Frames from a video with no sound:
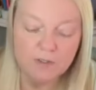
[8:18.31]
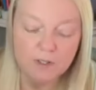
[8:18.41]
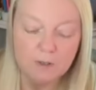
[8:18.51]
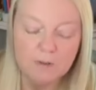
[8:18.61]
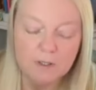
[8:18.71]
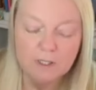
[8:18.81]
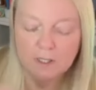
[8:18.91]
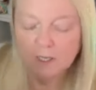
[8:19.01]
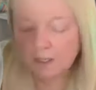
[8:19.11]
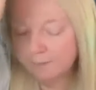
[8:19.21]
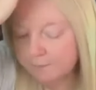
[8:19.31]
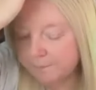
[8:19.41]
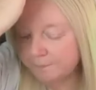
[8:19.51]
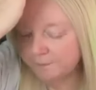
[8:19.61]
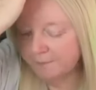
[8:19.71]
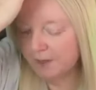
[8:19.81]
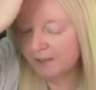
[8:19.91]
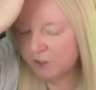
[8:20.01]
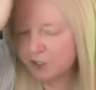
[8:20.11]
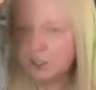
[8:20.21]
So um I
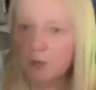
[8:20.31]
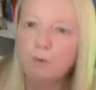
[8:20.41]
can show